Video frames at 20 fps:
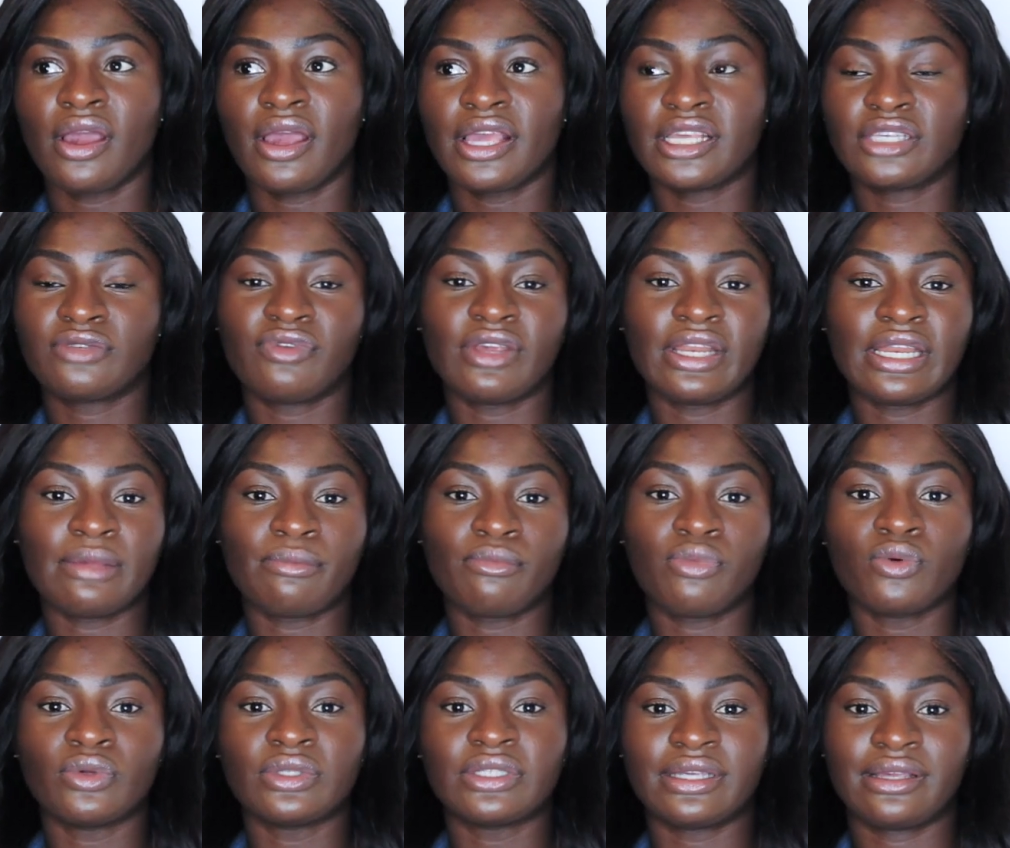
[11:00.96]
It's really
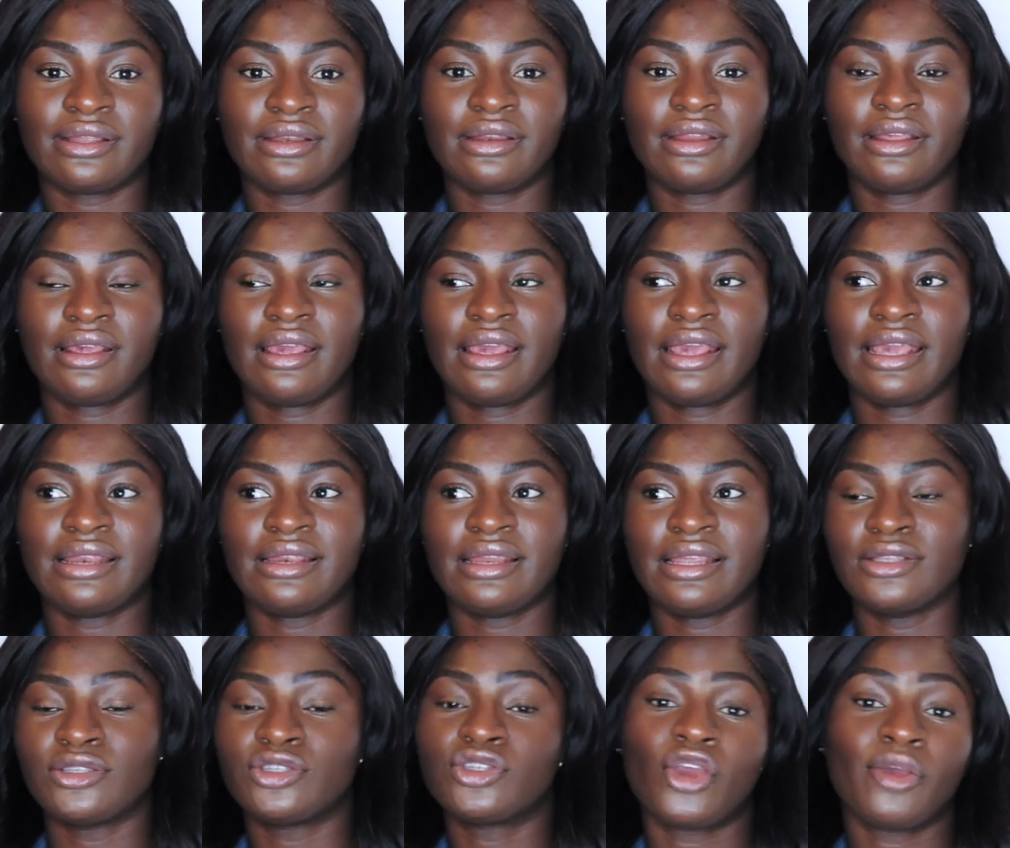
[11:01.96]
important
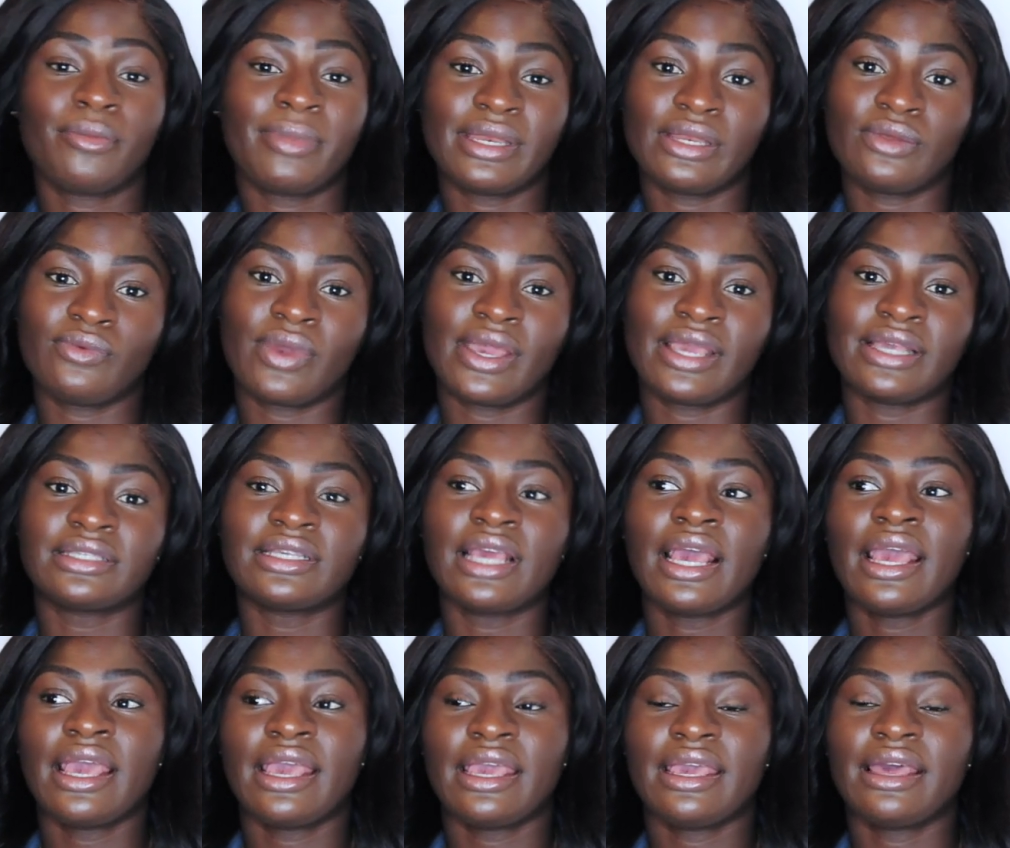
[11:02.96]
in so many ways.
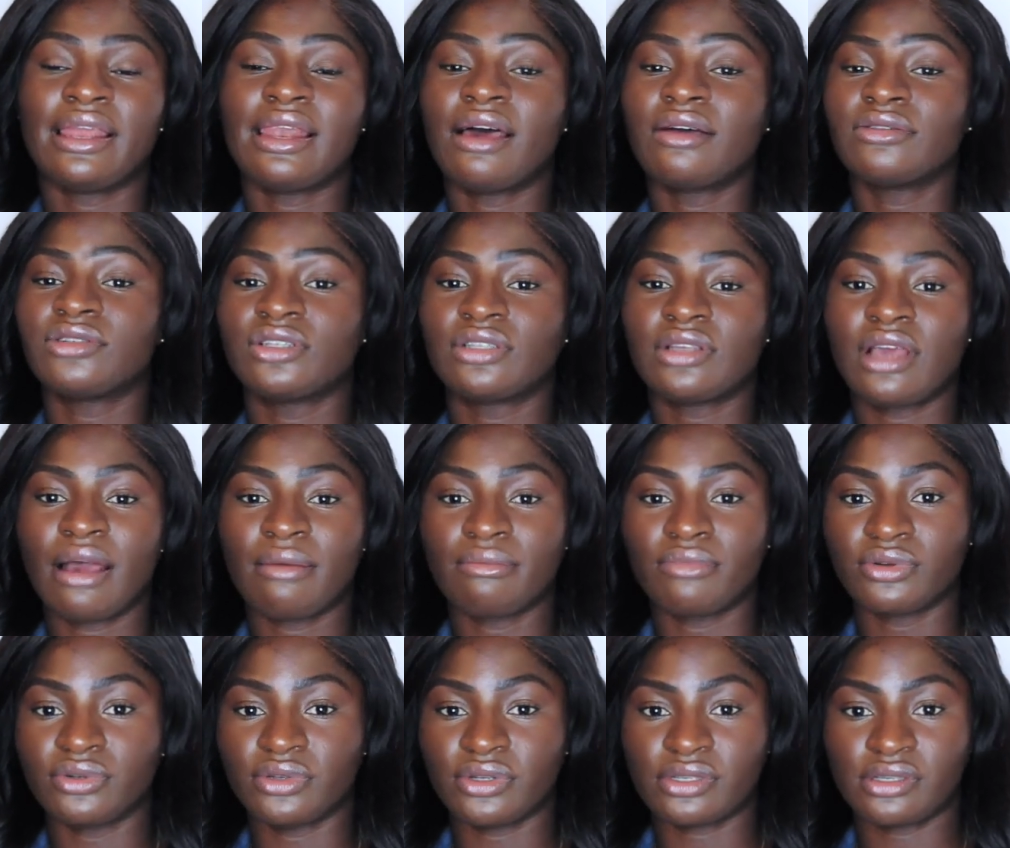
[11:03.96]
It allows you to
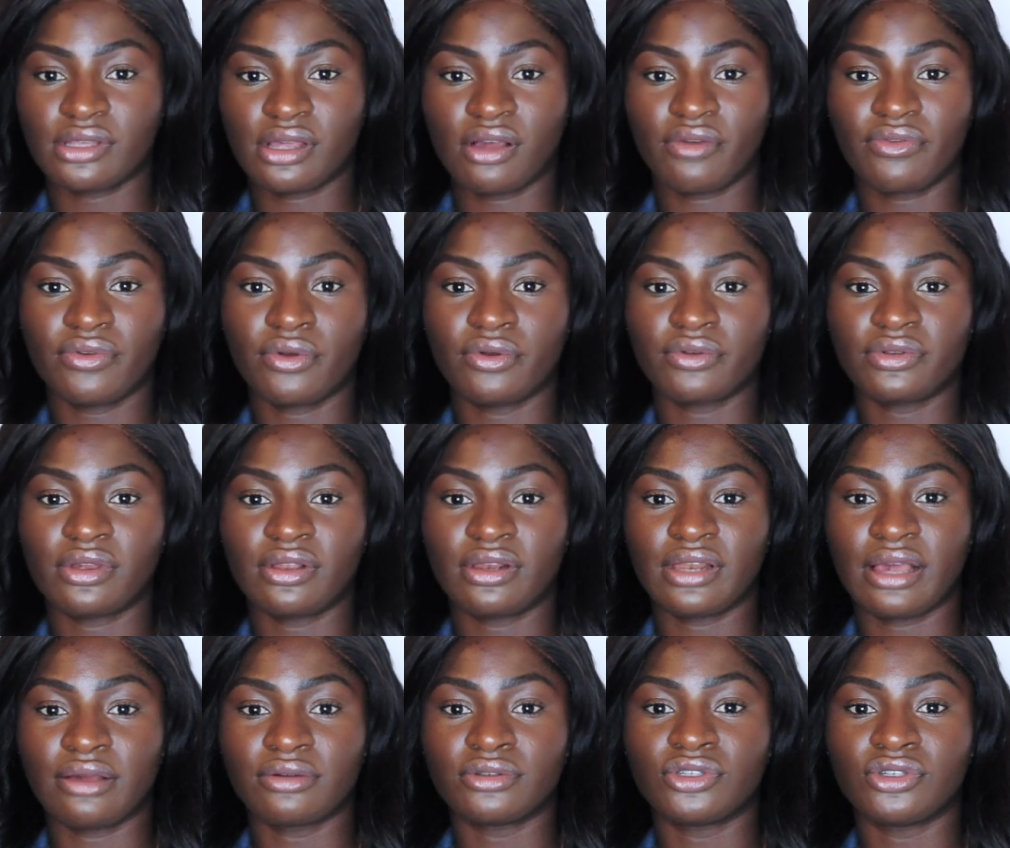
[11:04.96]
humble yourself. It also
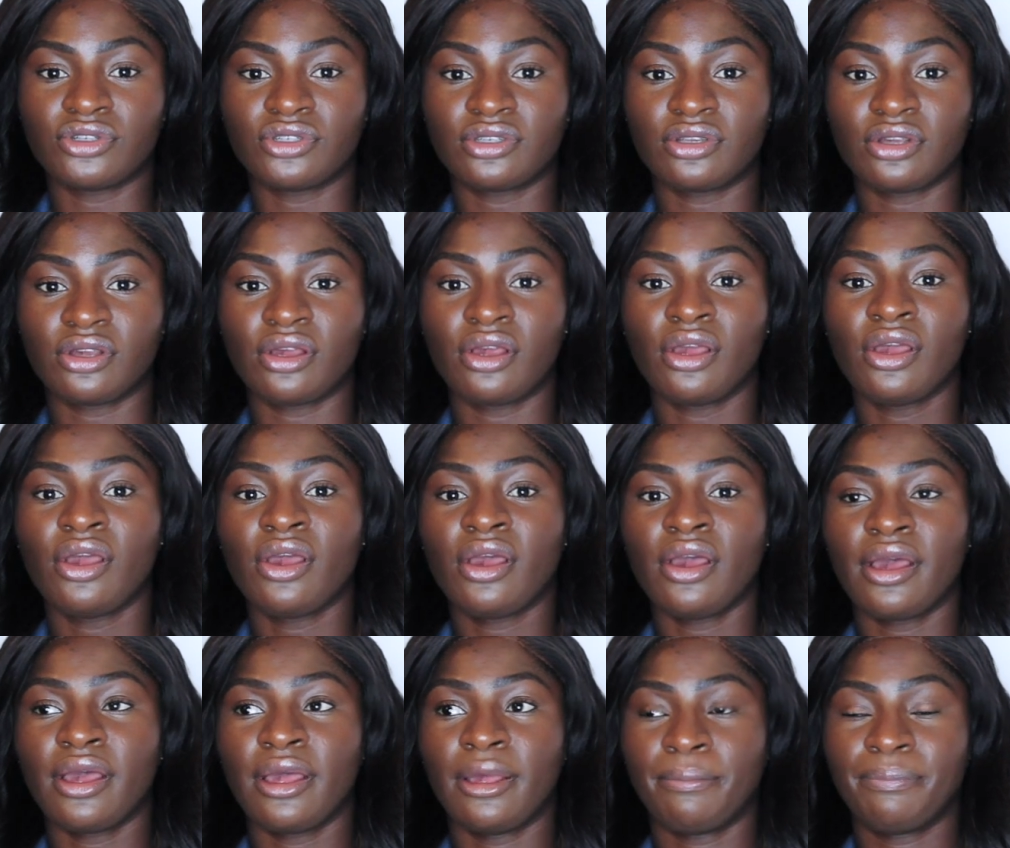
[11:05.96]
allows you to
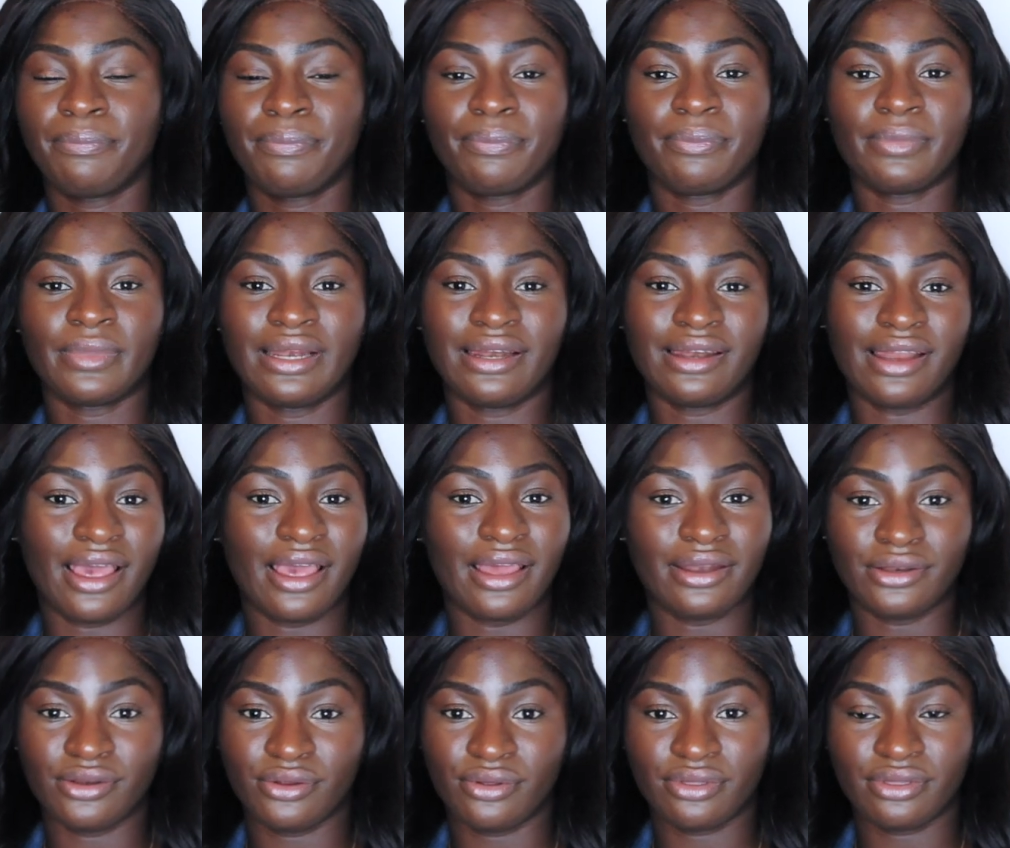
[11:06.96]

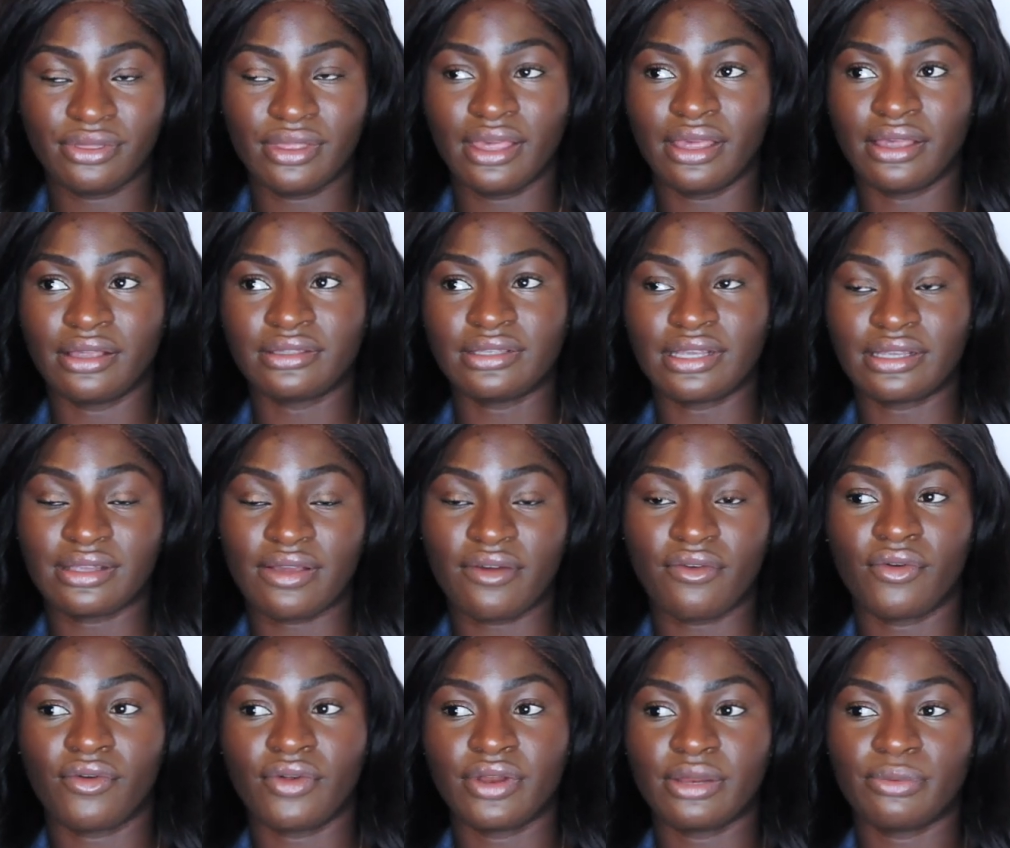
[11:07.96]
learn new things, as
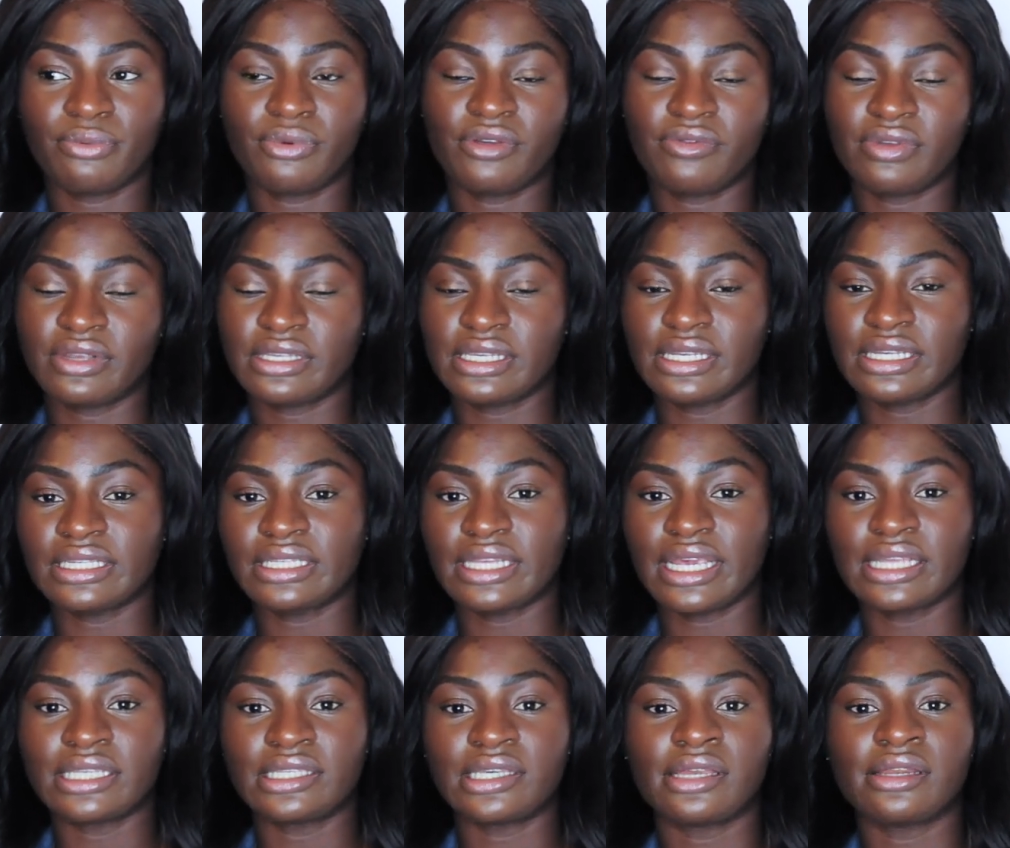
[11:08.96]
I've already previously
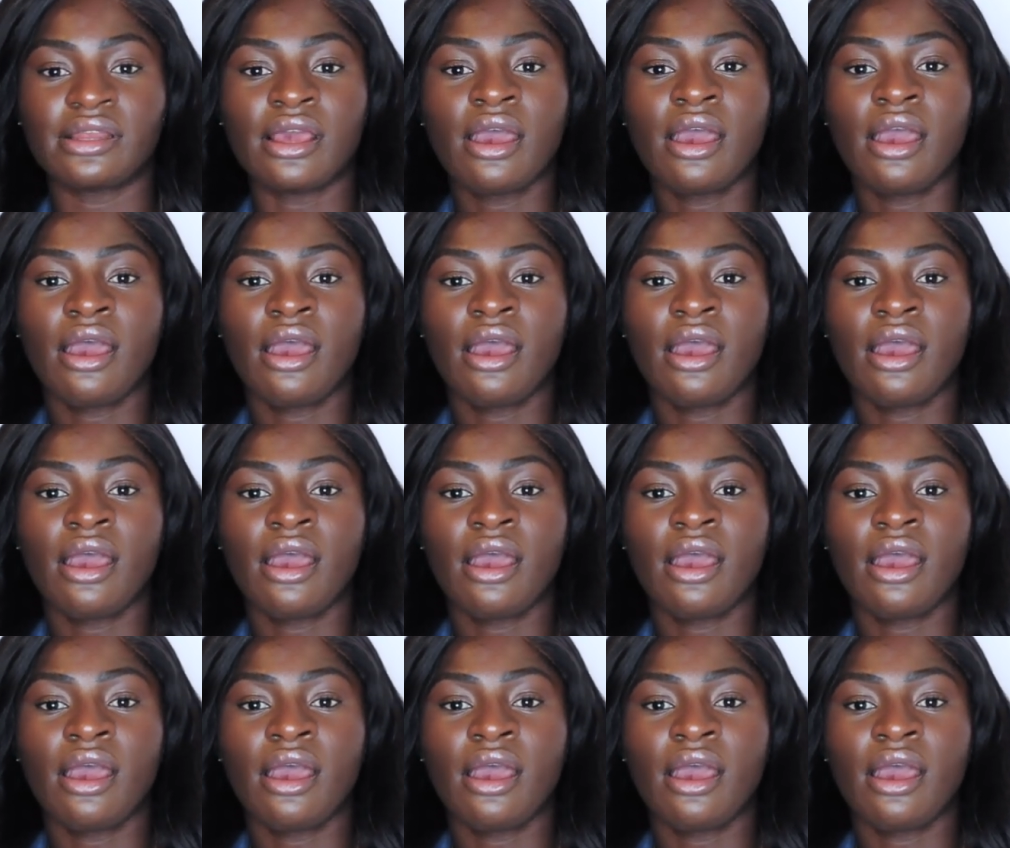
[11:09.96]
stated.